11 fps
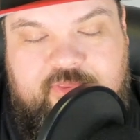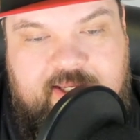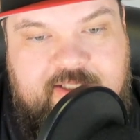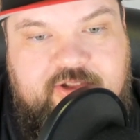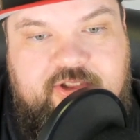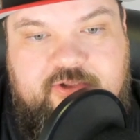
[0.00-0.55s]

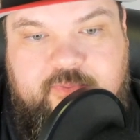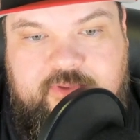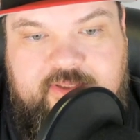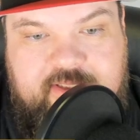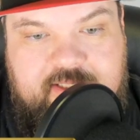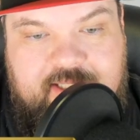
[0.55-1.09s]
they just were
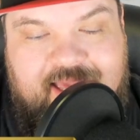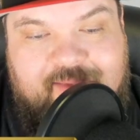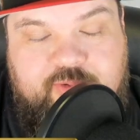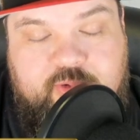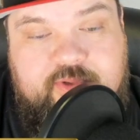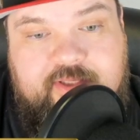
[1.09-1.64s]
getting
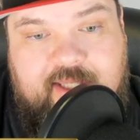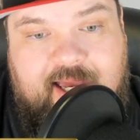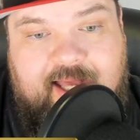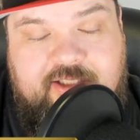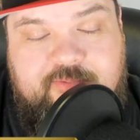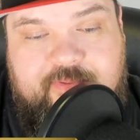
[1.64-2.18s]
absolutely
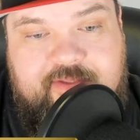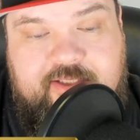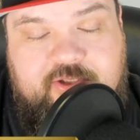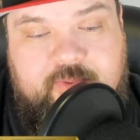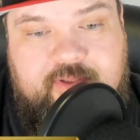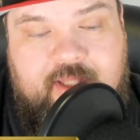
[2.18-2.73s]
gashed by the
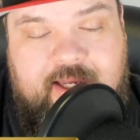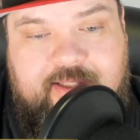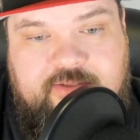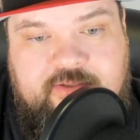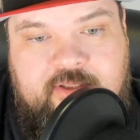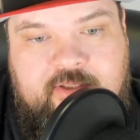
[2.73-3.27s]
Detroit
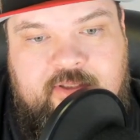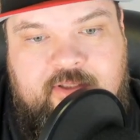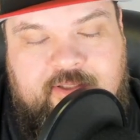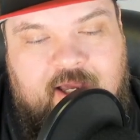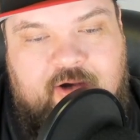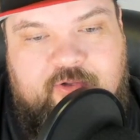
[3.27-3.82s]
Lions.
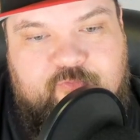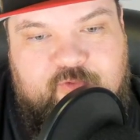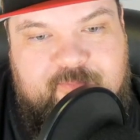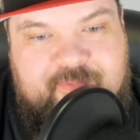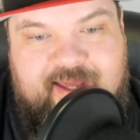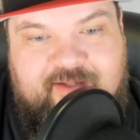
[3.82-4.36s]
Now, you
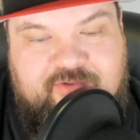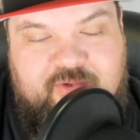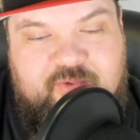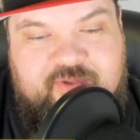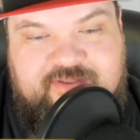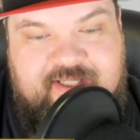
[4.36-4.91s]
flip that
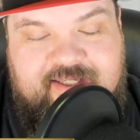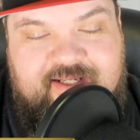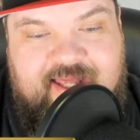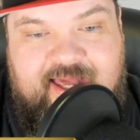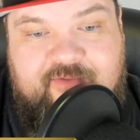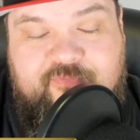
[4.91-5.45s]
to the second
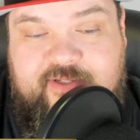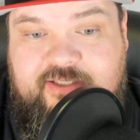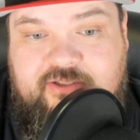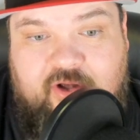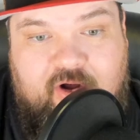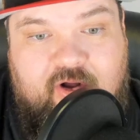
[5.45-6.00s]
half, and
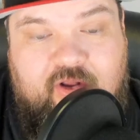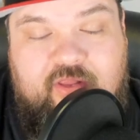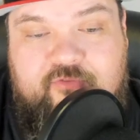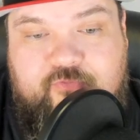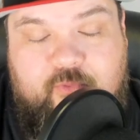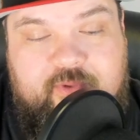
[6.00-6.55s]
it's
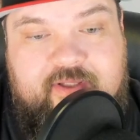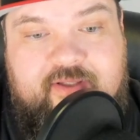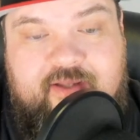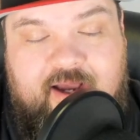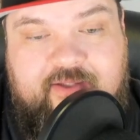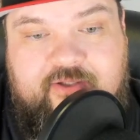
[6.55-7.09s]
all
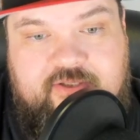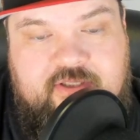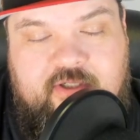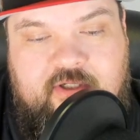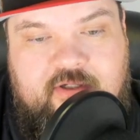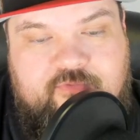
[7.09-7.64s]
49ers.
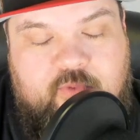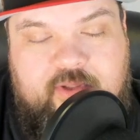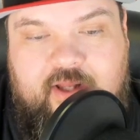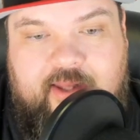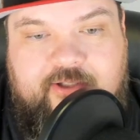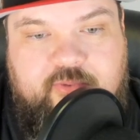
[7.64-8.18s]

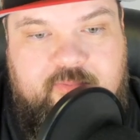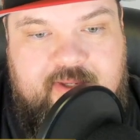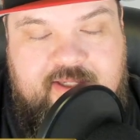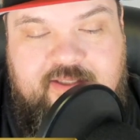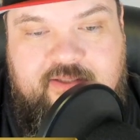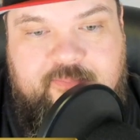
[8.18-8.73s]
49ers were
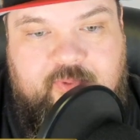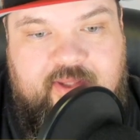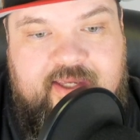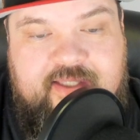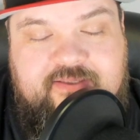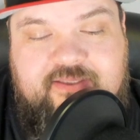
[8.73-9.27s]
making the
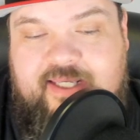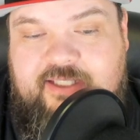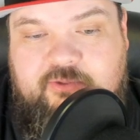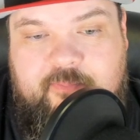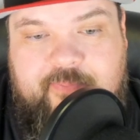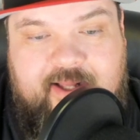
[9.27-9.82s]
plays.
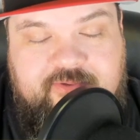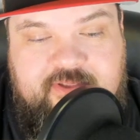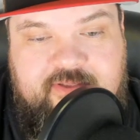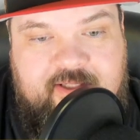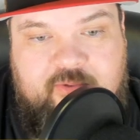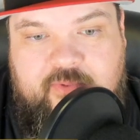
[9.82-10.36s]
Things were
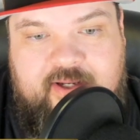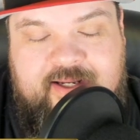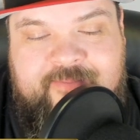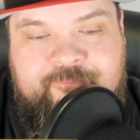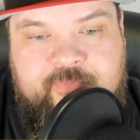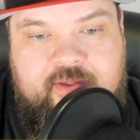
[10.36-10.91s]
bouncing their
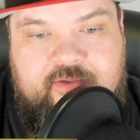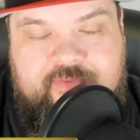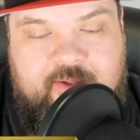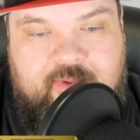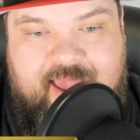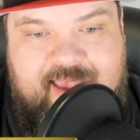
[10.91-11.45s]
way.
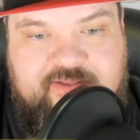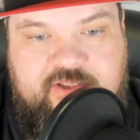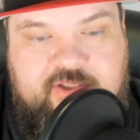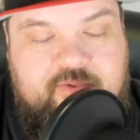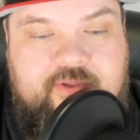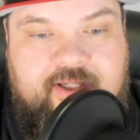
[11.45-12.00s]
They were
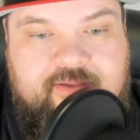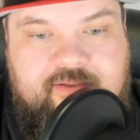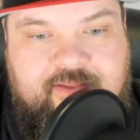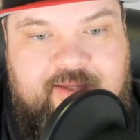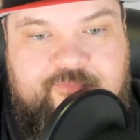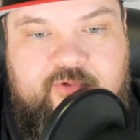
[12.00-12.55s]
executing at the
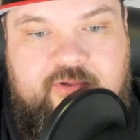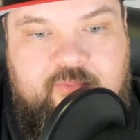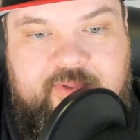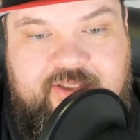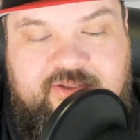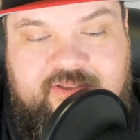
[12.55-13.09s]
level at
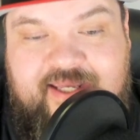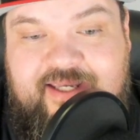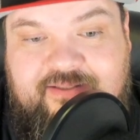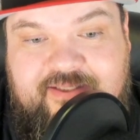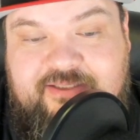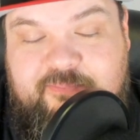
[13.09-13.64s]
which they
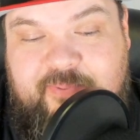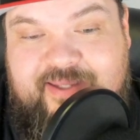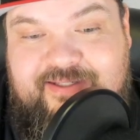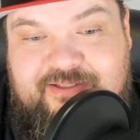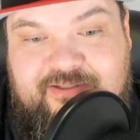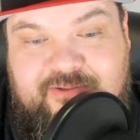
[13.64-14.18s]

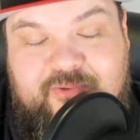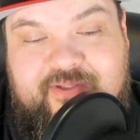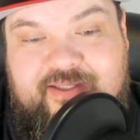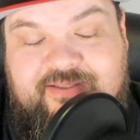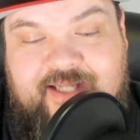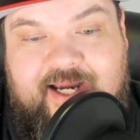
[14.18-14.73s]
anticipated to do
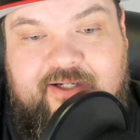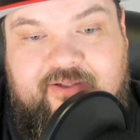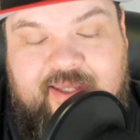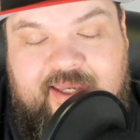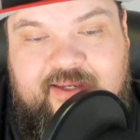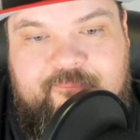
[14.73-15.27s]
the entire
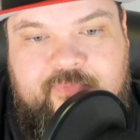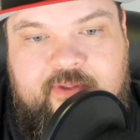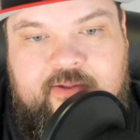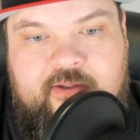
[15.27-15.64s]
game.